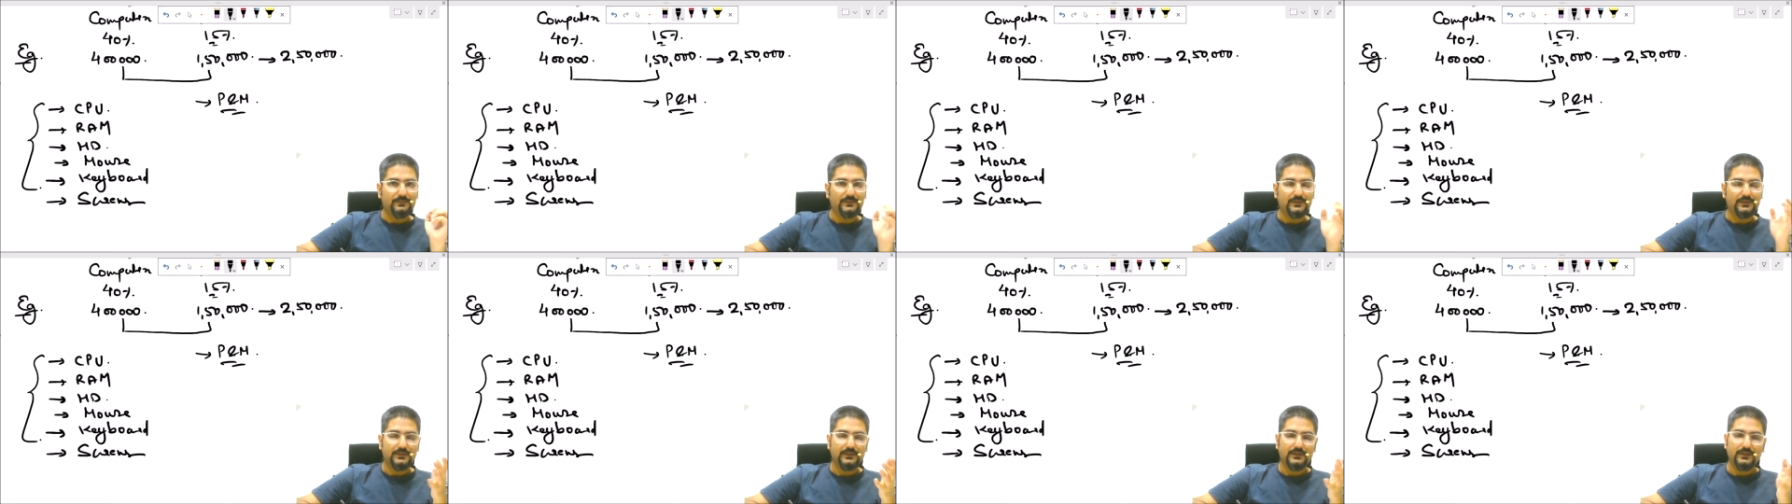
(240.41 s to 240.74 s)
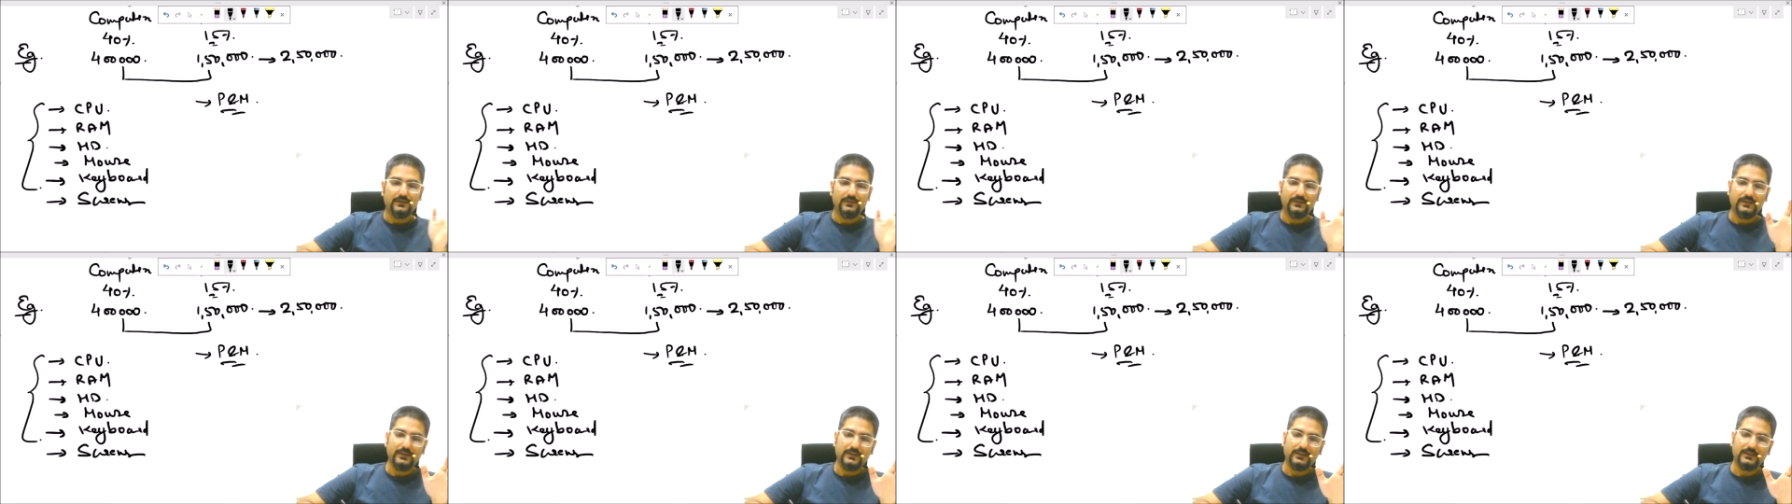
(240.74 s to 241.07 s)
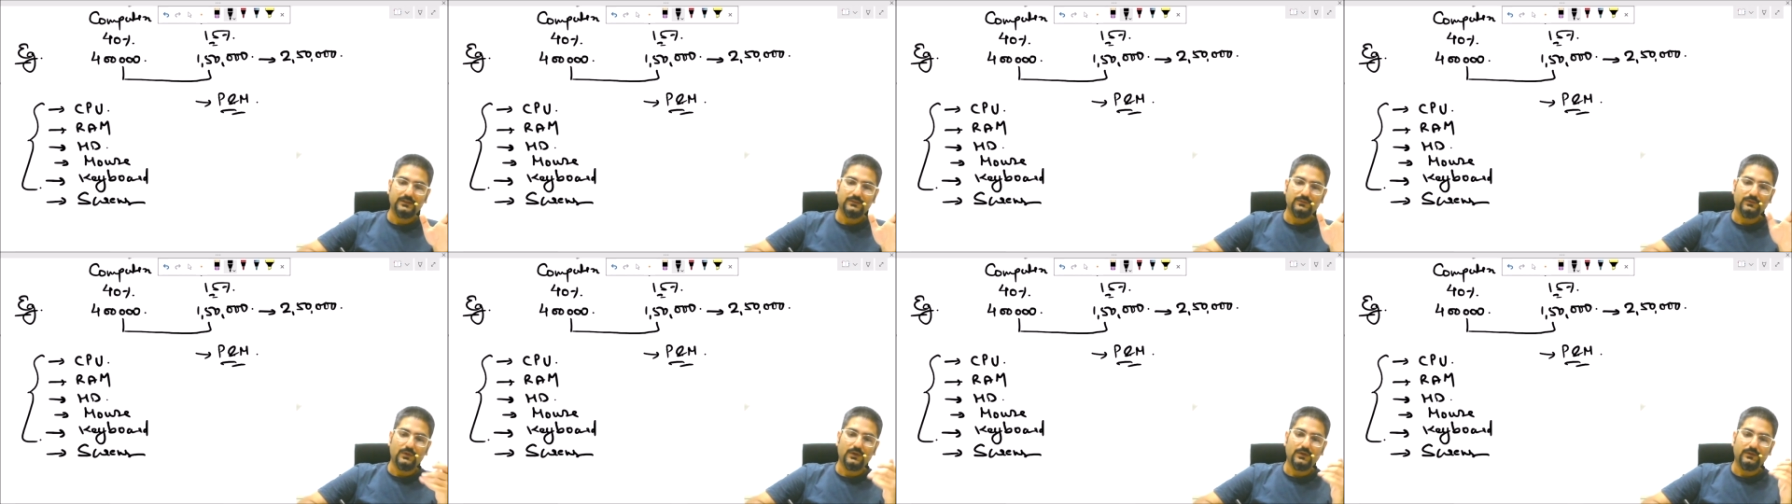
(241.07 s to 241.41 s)
machinery
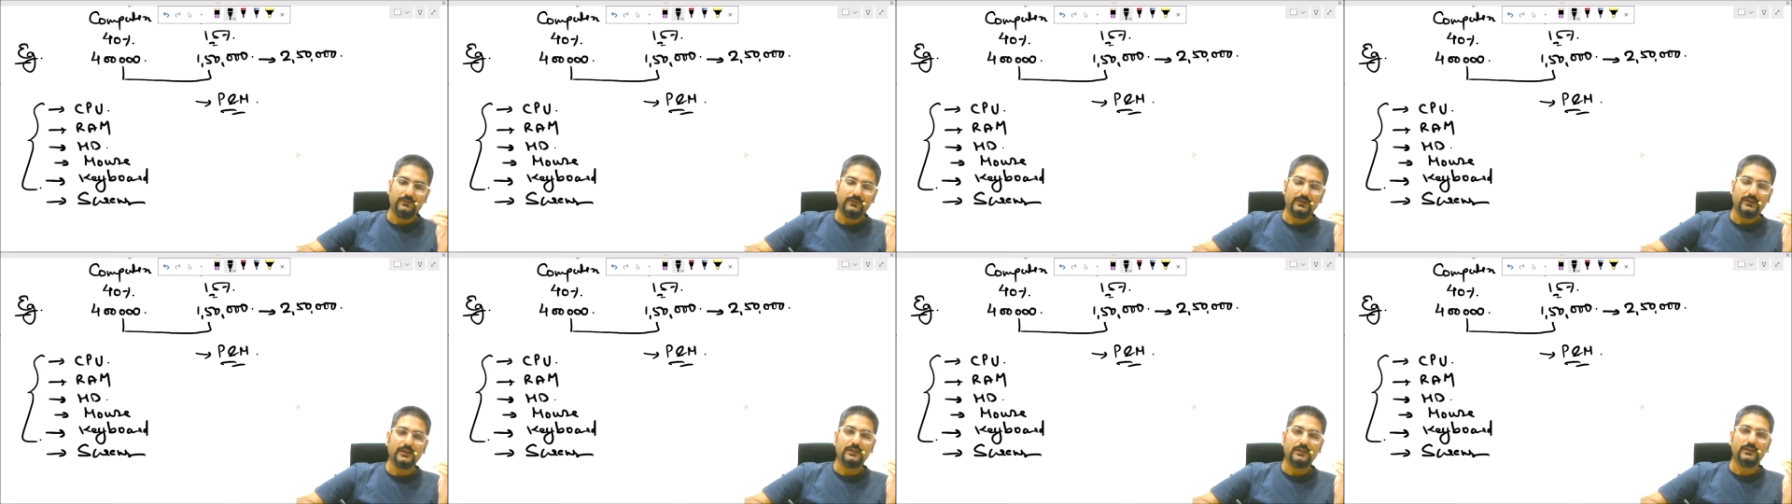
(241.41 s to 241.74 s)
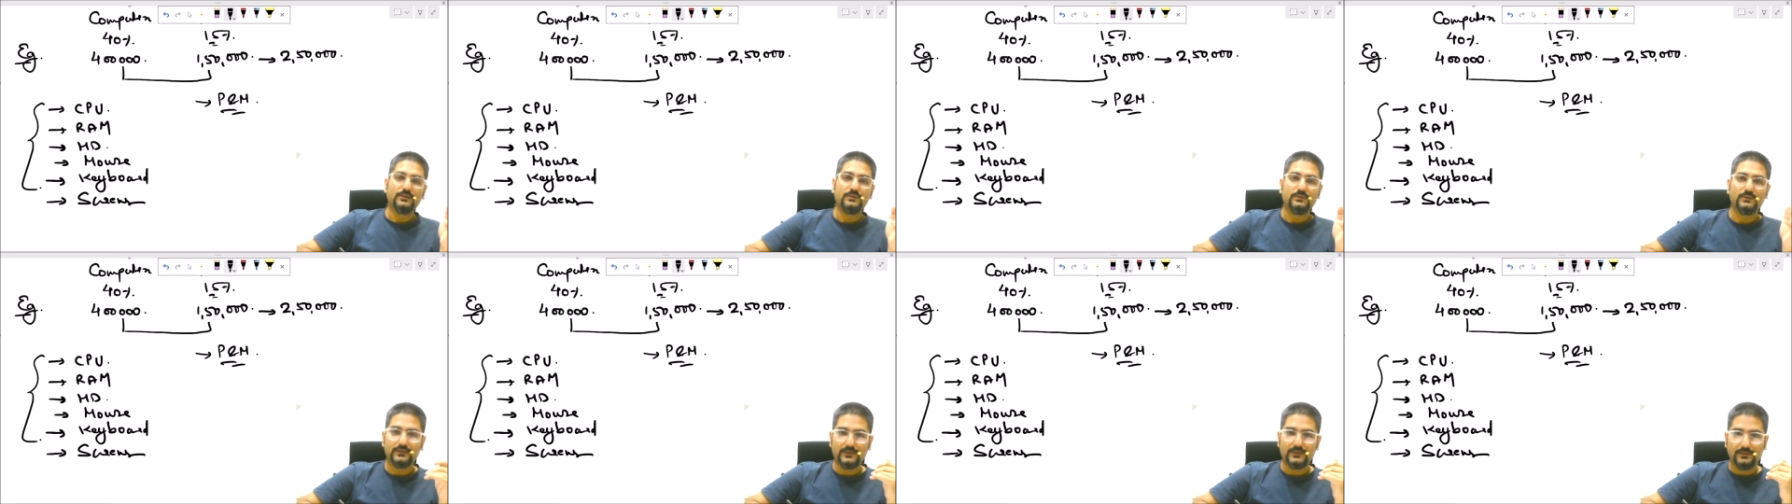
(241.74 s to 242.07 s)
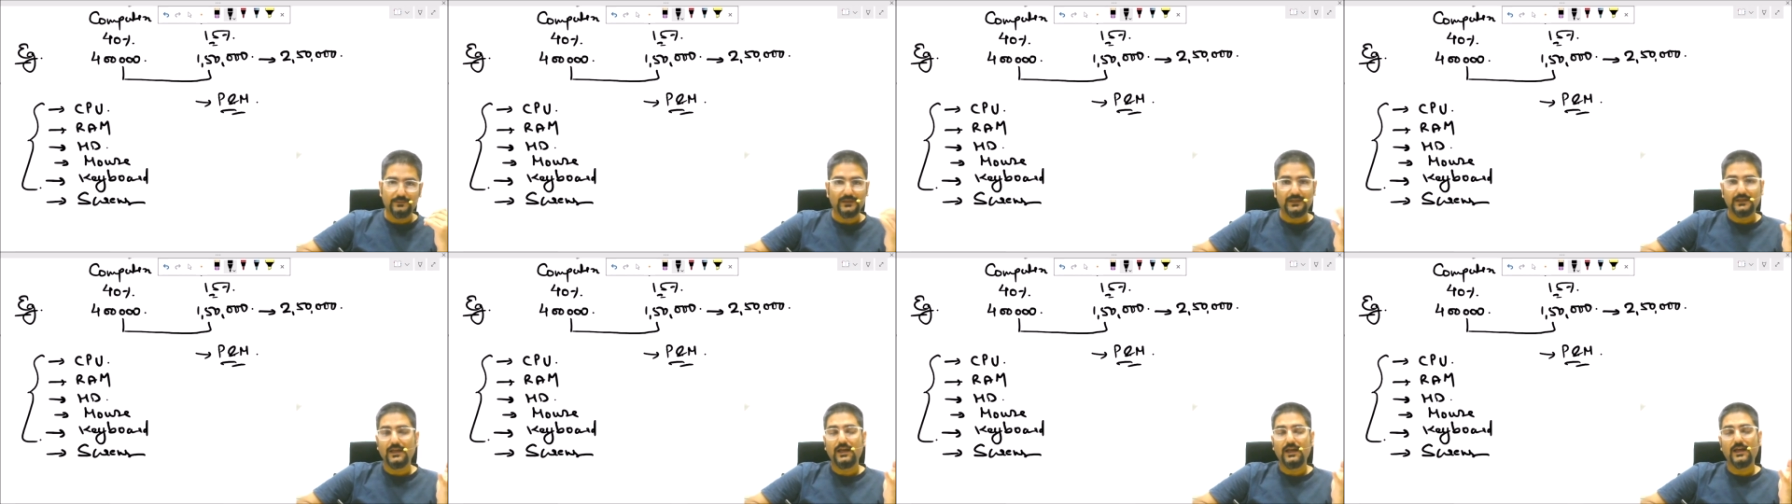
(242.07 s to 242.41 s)
is what we can use it
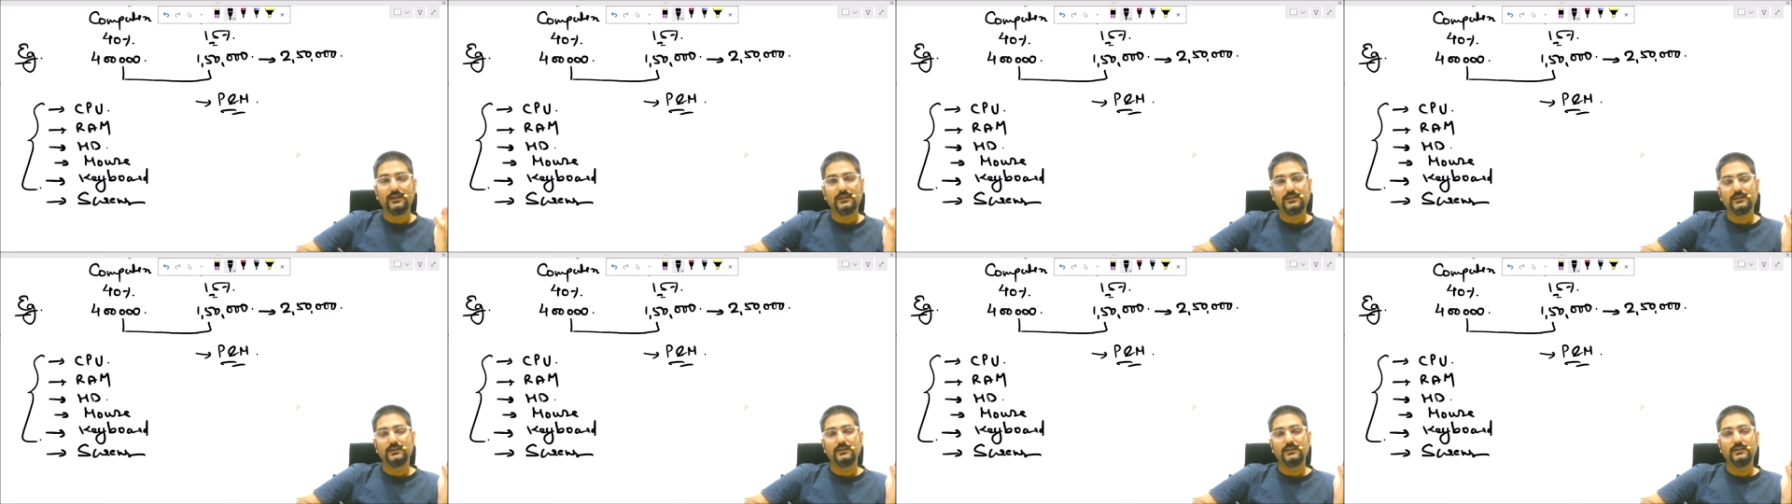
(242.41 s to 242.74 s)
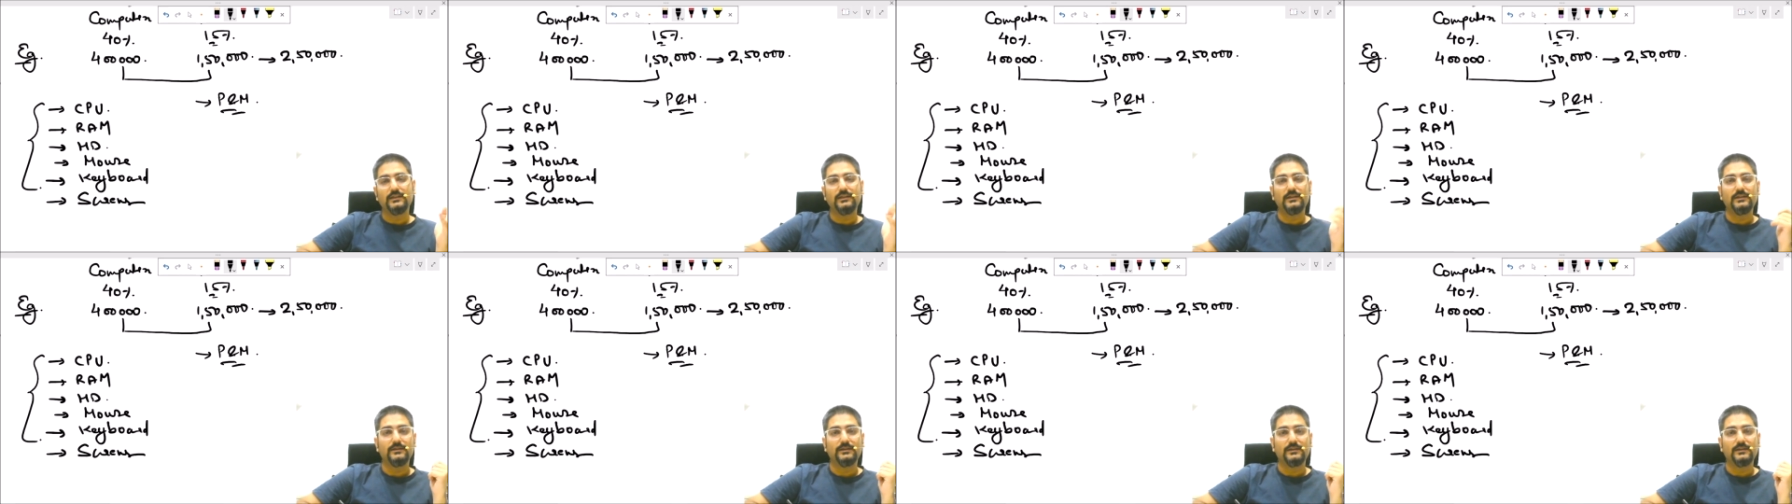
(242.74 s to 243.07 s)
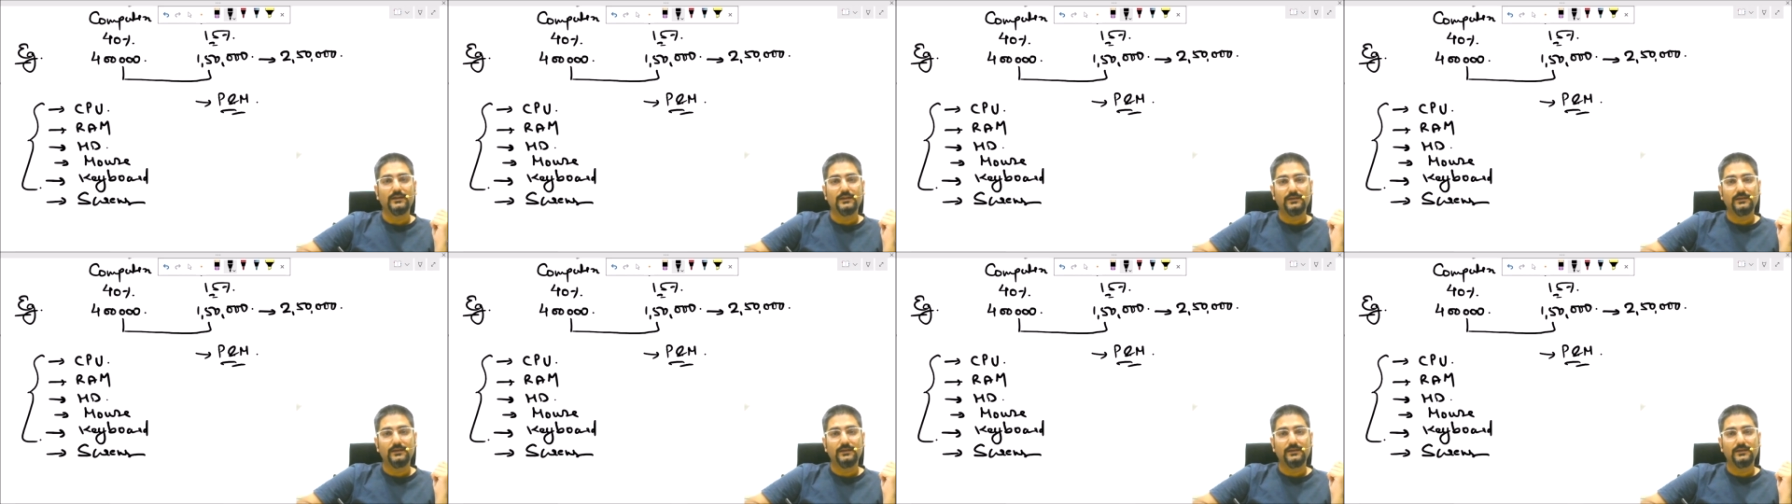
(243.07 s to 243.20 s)
mechanically